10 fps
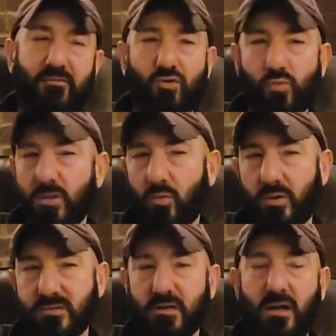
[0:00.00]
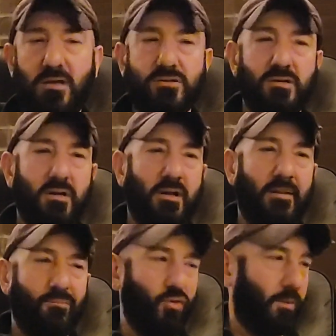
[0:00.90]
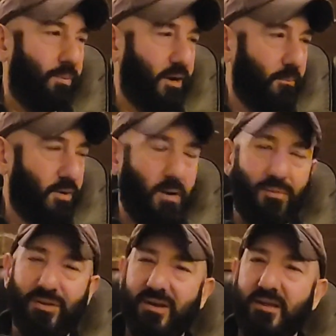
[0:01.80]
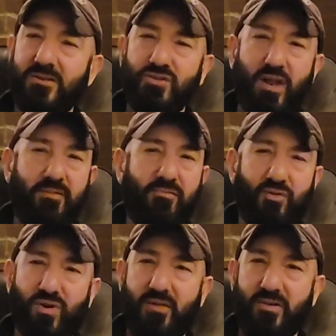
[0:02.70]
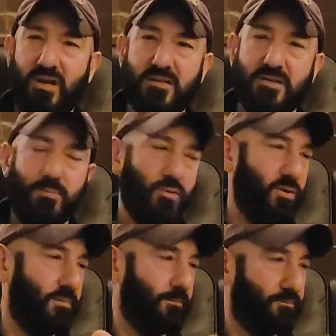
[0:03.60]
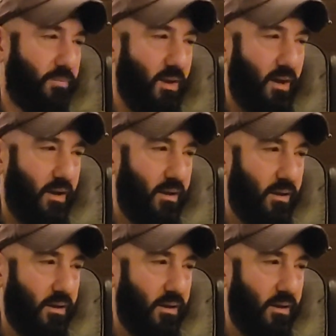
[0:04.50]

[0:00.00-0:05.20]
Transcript: If you really want a Scotch, you can pick up a couple of these. You have it for an everyday sipper, and